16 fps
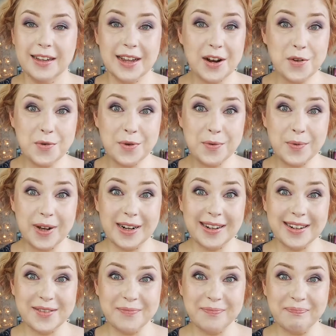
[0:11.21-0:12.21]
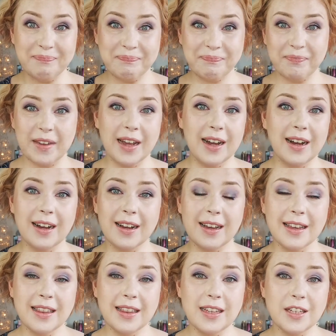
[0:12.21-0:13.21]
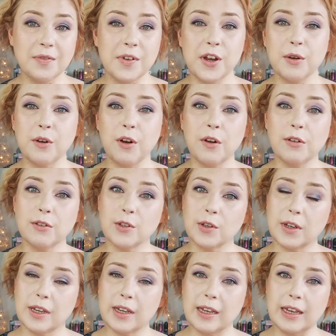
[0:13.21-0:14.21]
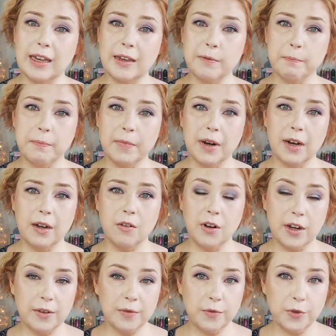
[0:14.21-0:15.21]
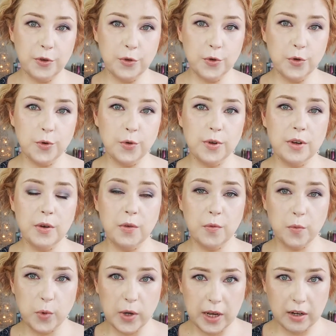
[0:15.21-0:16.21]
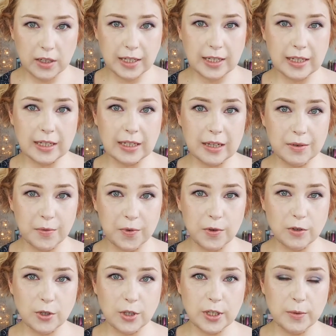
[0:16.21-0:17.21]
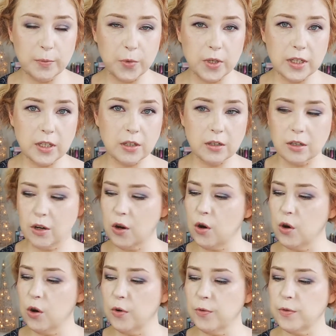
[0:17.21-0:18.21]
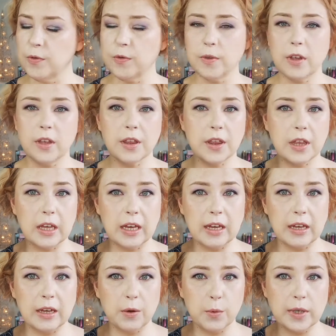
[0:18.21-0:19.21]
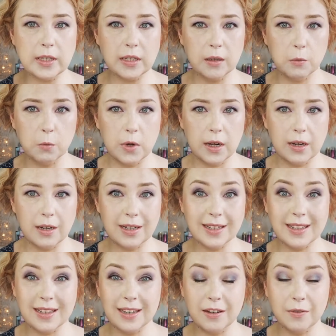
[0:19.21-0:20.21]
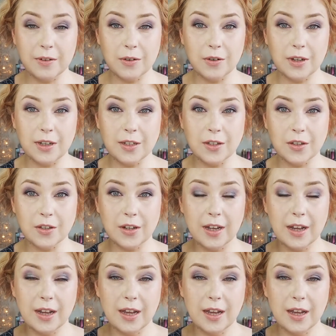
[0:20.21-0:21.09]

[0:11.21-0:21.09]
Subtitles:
Hello and welcome. In this video I'm going to give my review, wear test and first impression of the Wet n Wild stick foundation.